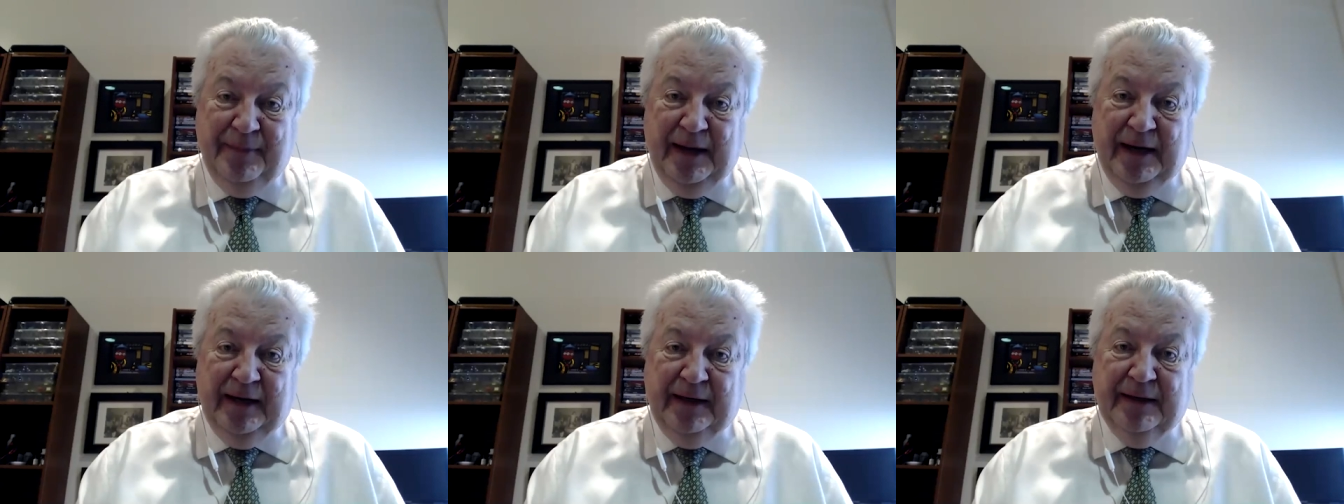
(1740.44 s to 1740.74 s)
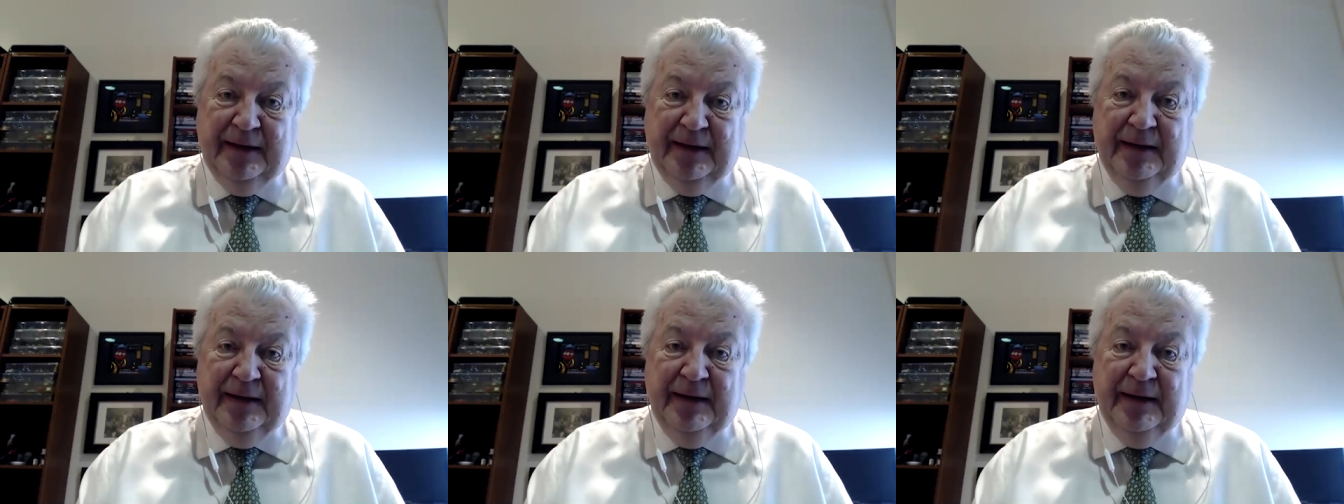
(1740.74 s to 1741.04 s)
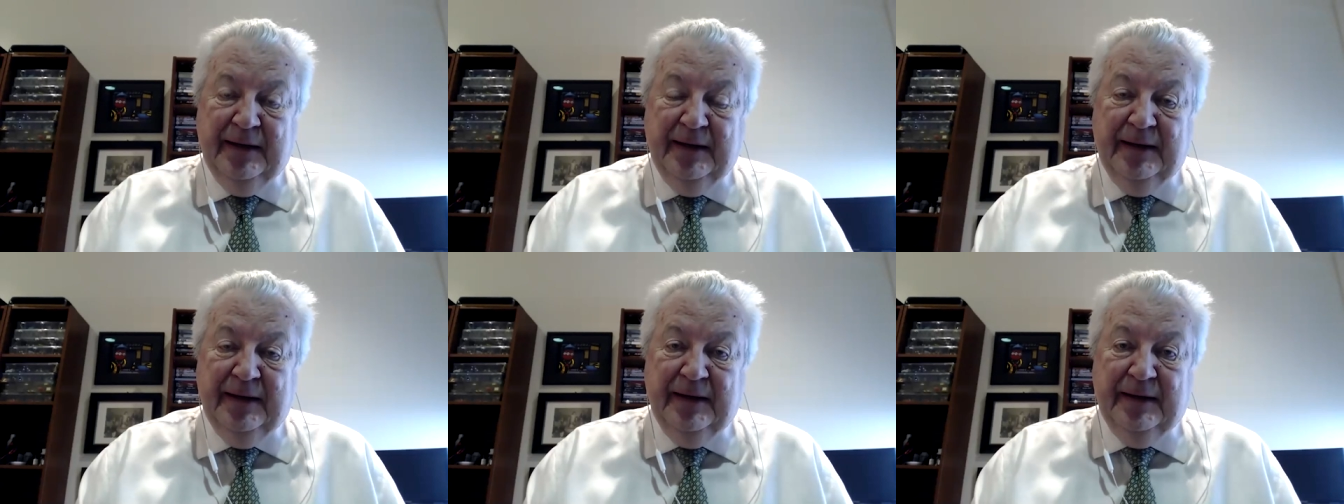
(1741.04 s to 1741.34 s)
make,
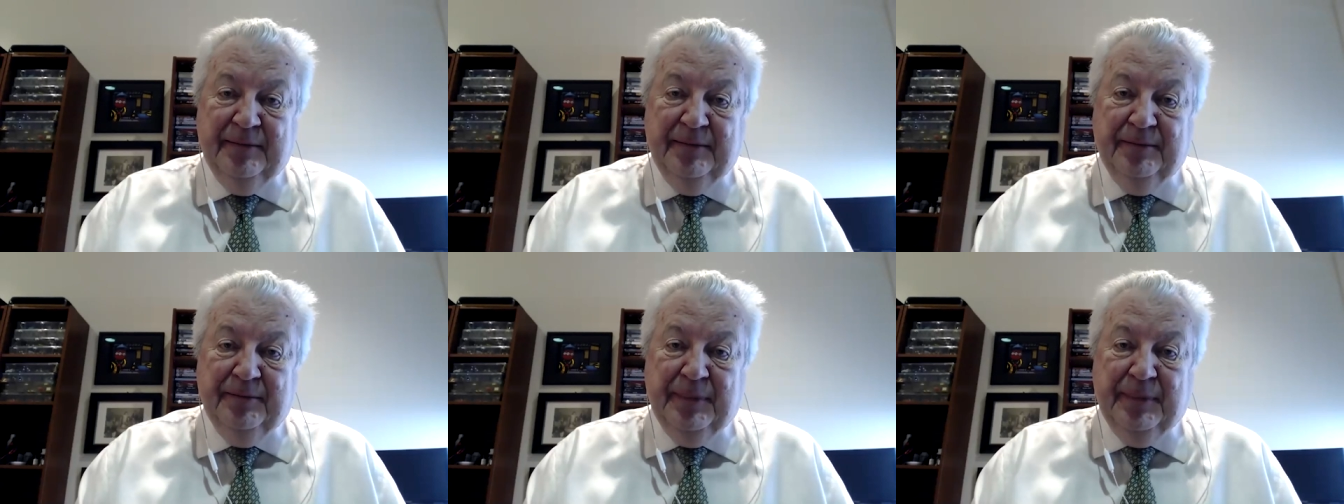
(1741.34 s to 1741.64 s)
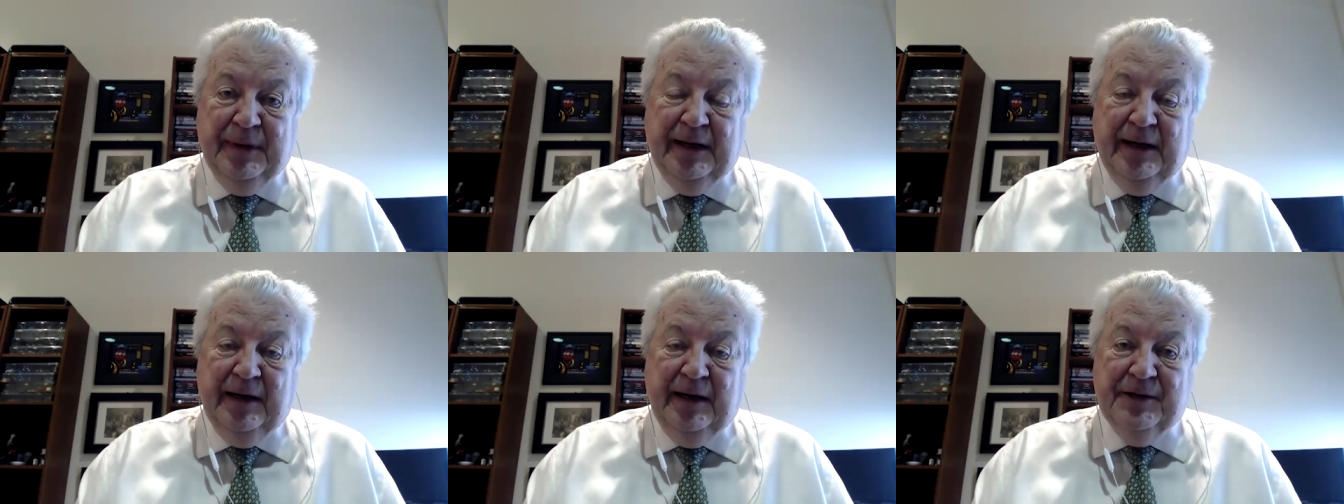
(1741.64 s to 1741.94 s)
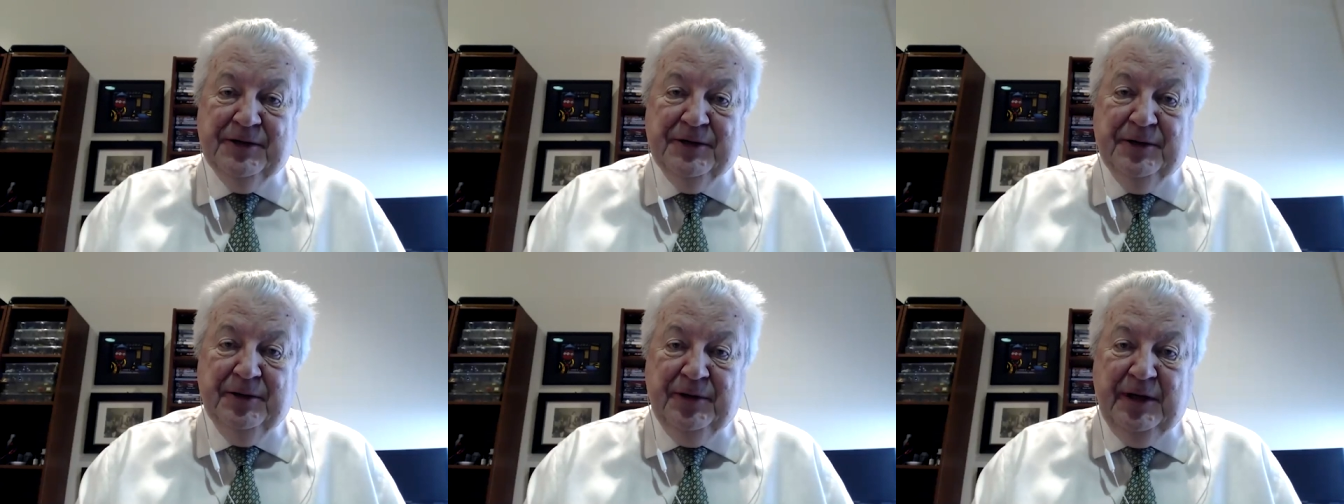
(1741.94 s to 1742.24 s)
but I
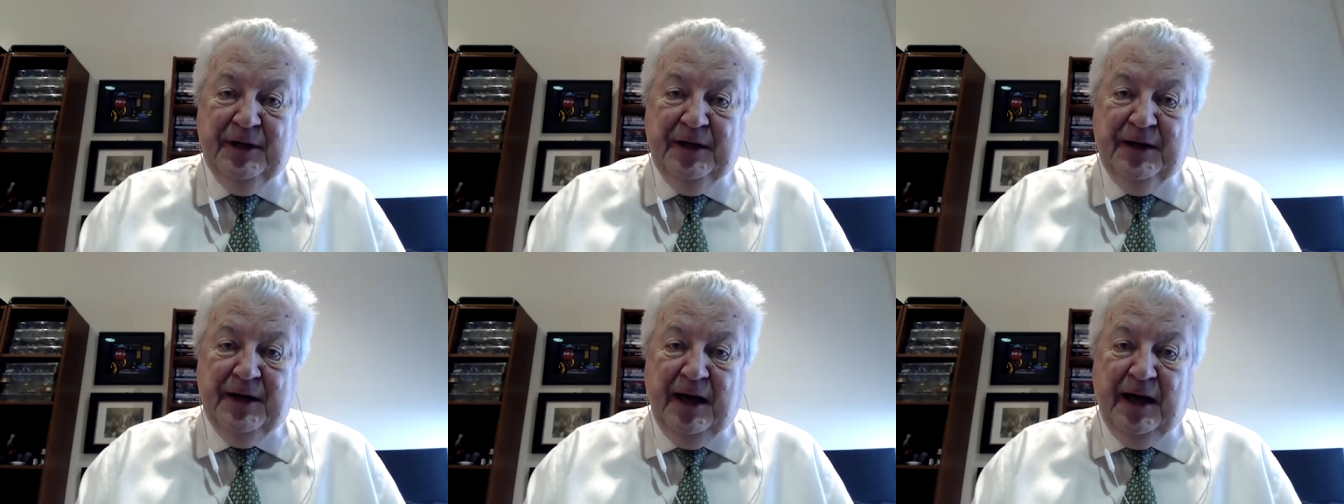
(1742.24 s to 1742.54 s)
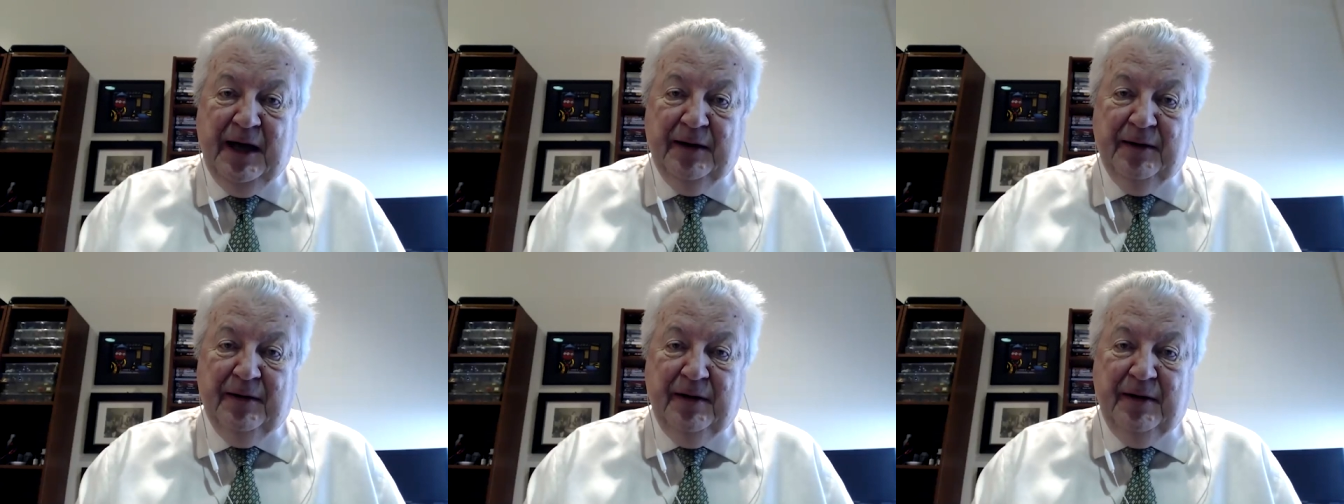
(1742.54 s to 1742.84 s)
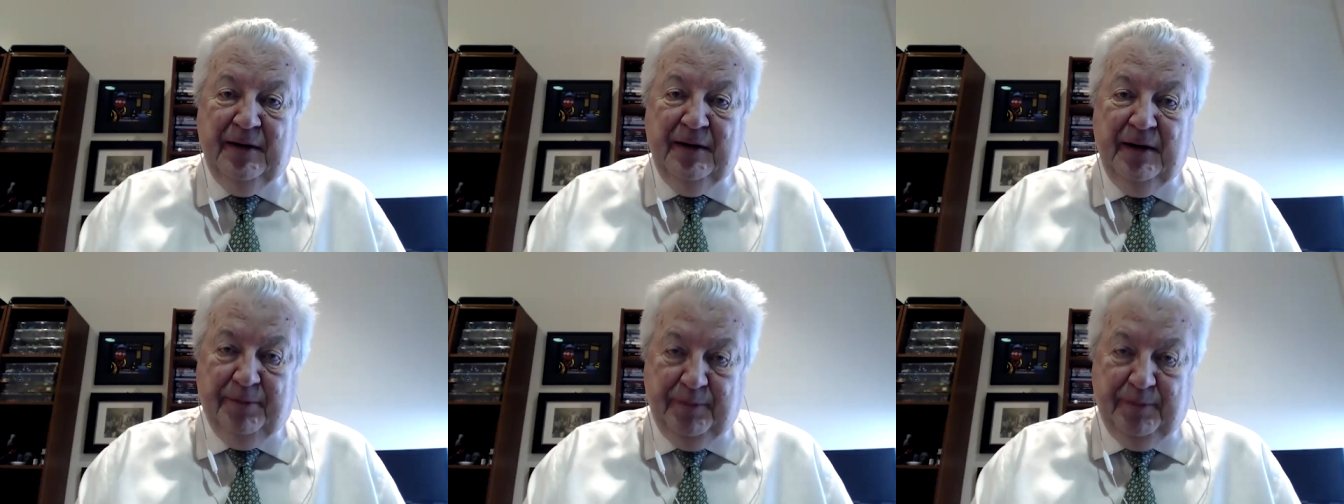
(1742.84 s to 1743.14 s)
also did not
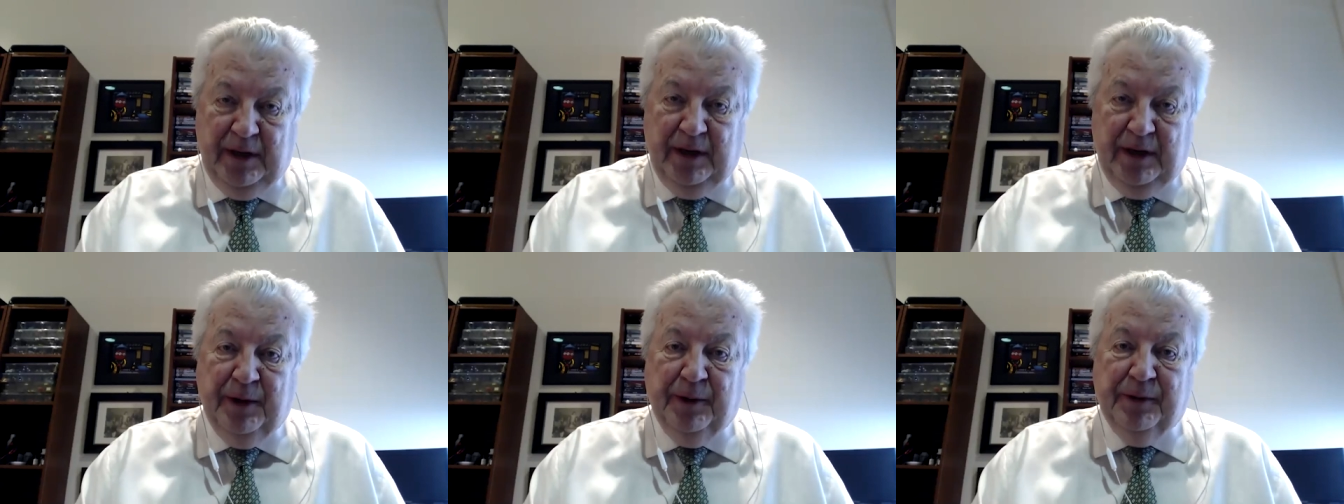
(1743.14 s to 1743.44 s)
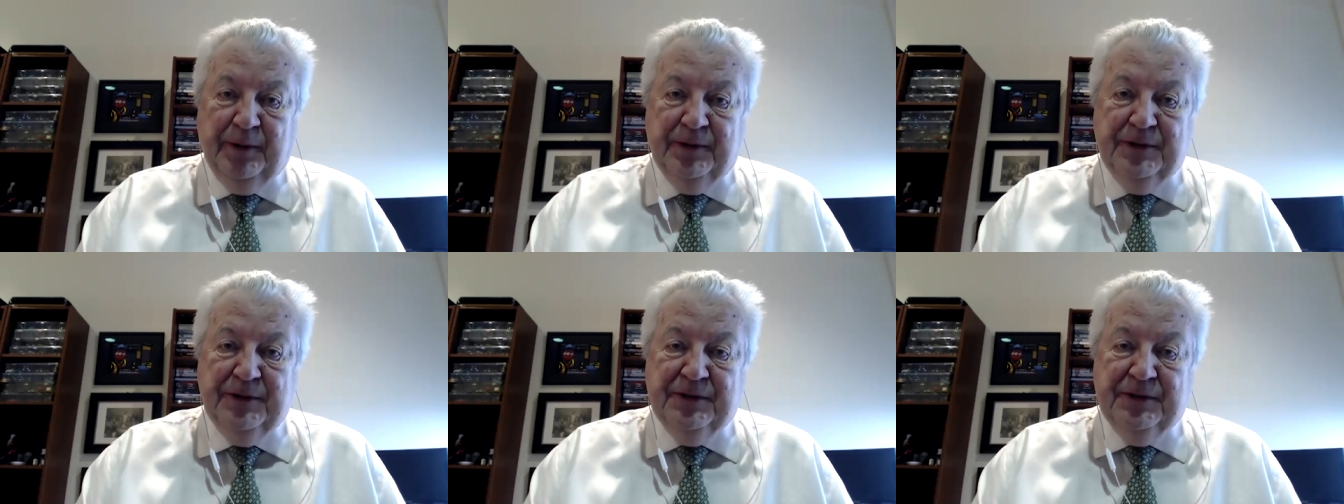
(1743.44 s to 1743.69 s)
oppose,